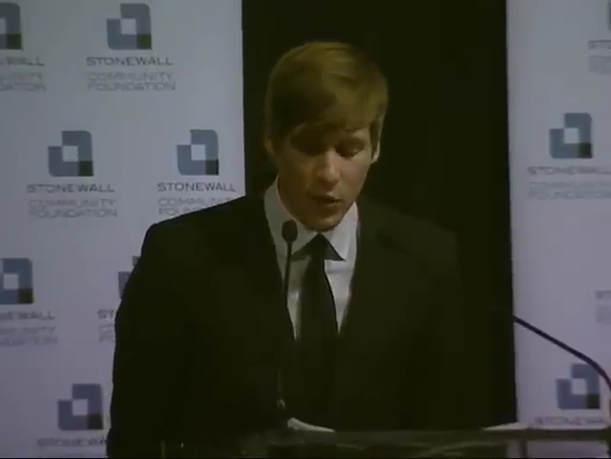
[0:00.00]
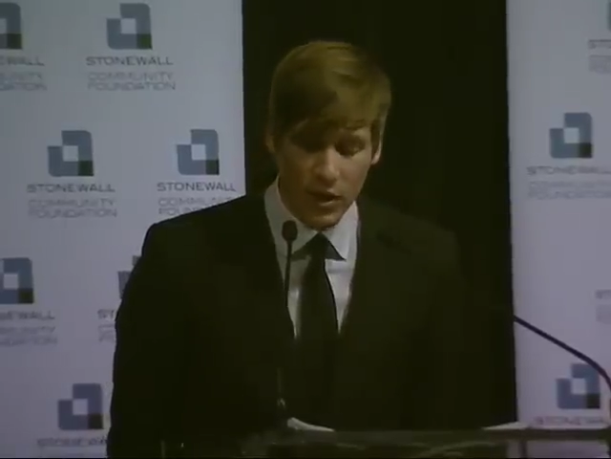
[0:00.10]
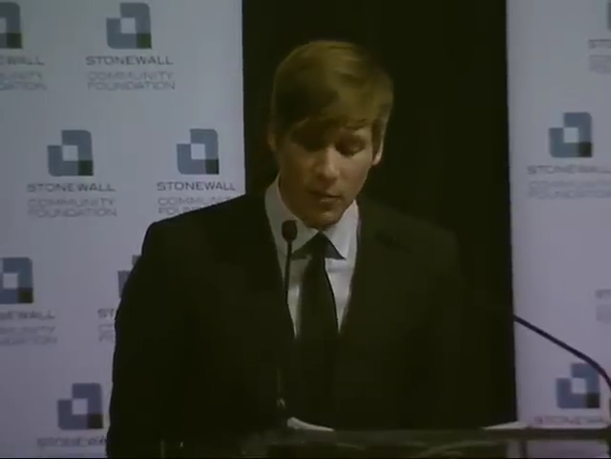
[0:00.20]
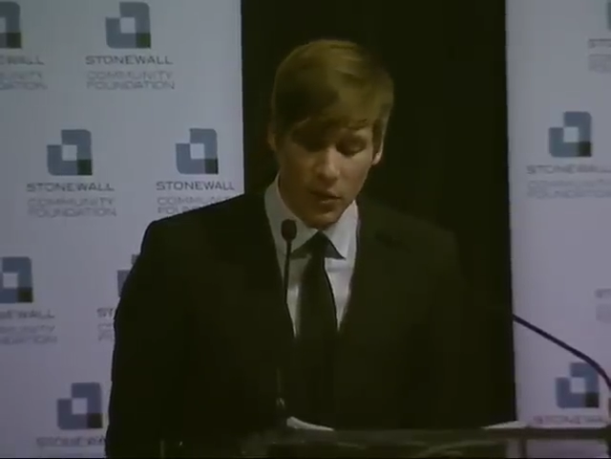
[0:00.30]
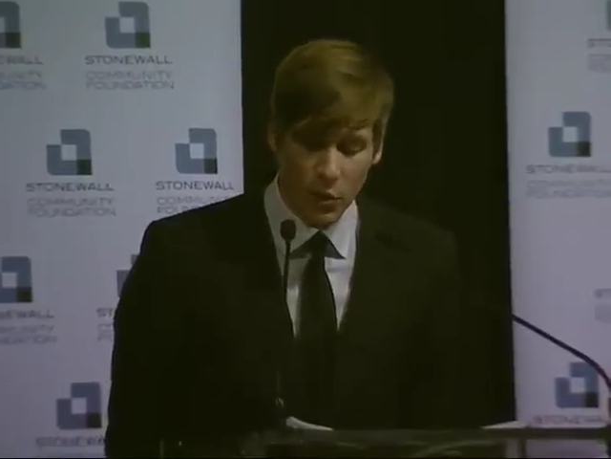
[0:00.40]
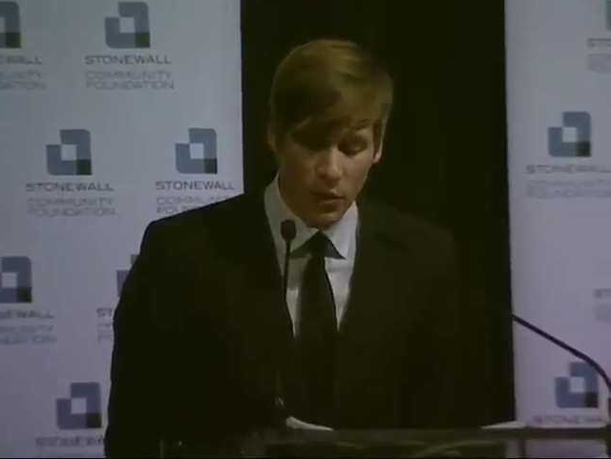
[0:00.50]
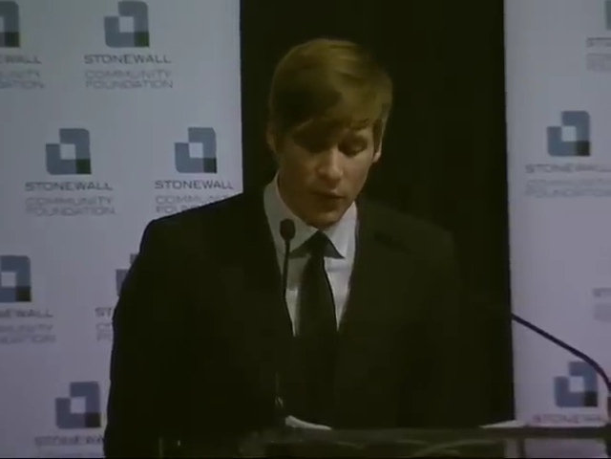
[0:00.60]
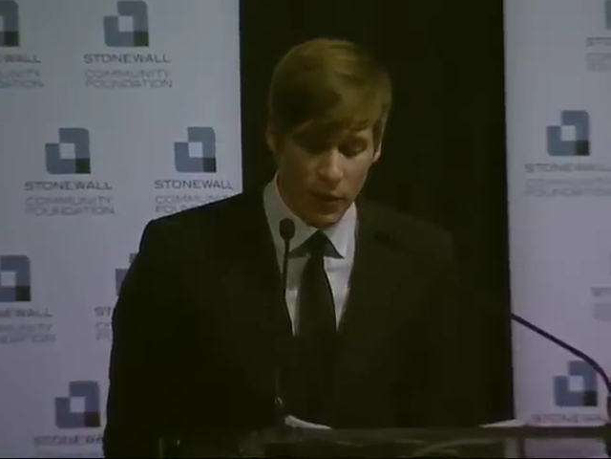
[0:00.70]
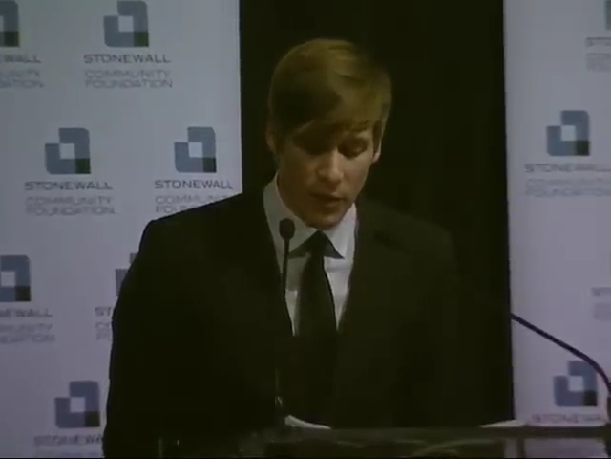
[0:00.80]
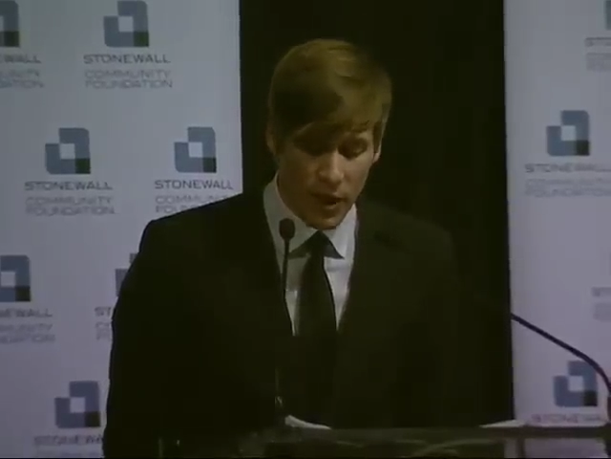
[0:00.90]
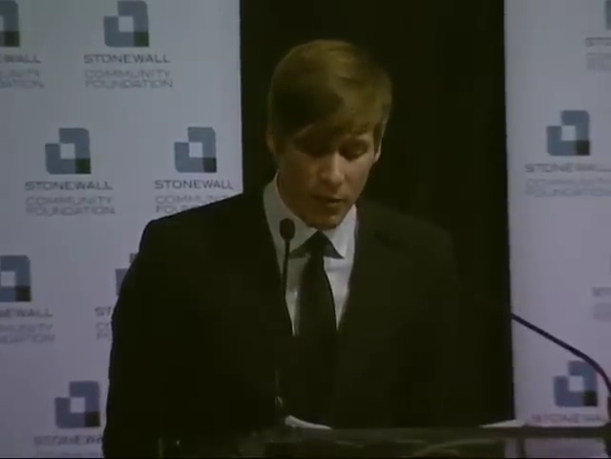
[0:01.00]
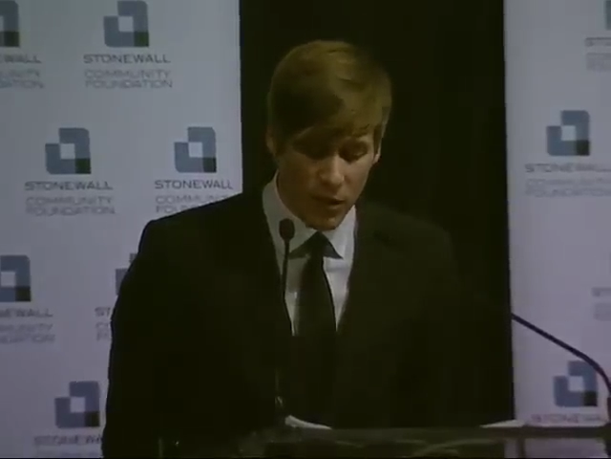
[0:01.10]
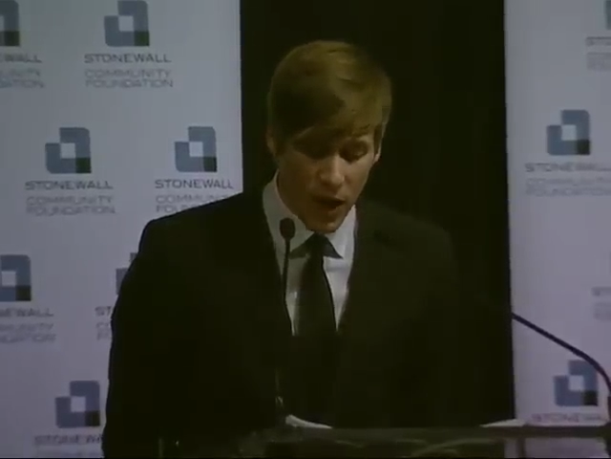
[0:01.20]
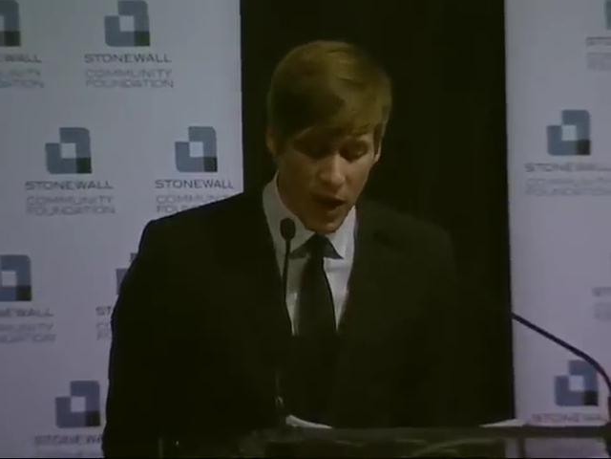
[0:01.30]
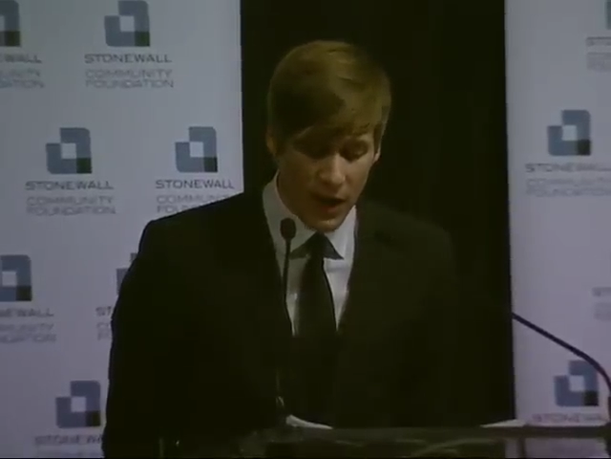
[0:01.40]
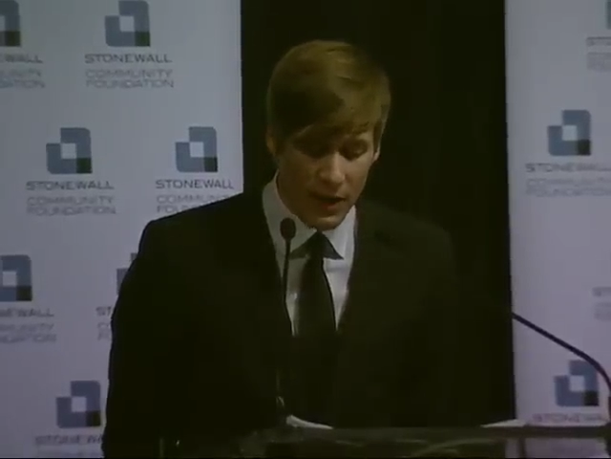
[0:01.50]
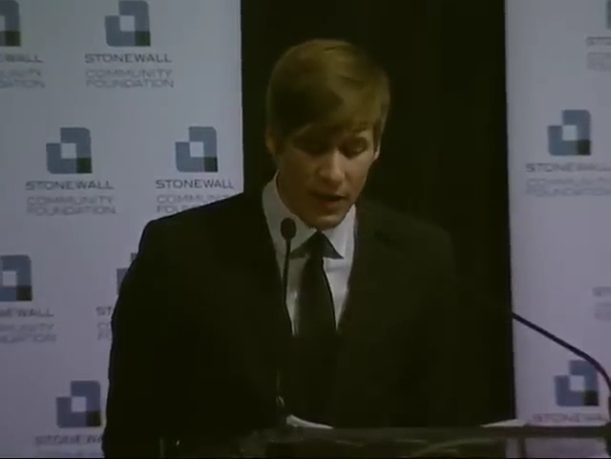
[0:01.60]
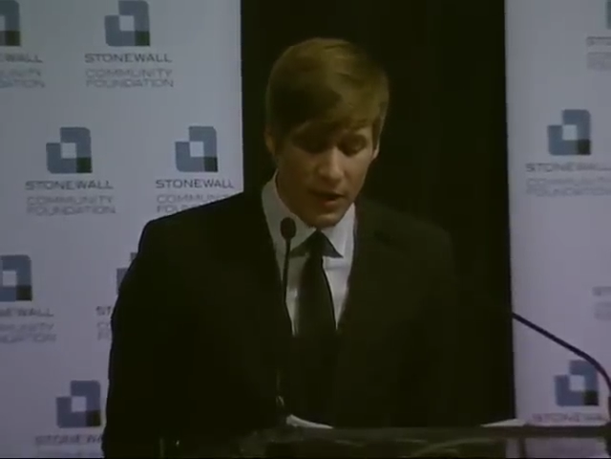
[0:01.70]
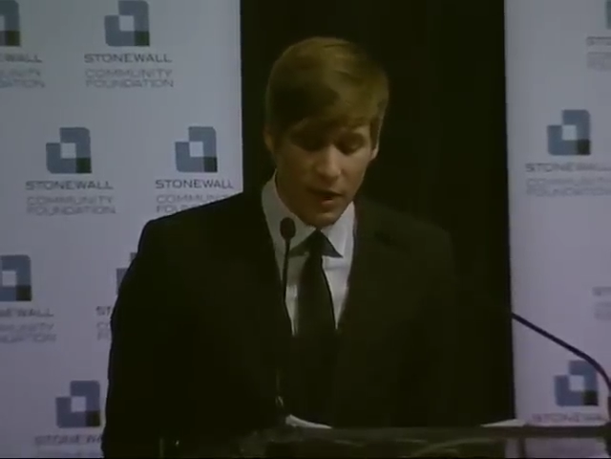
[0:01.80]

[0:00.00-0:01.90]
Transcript: We come to you affirming our pride,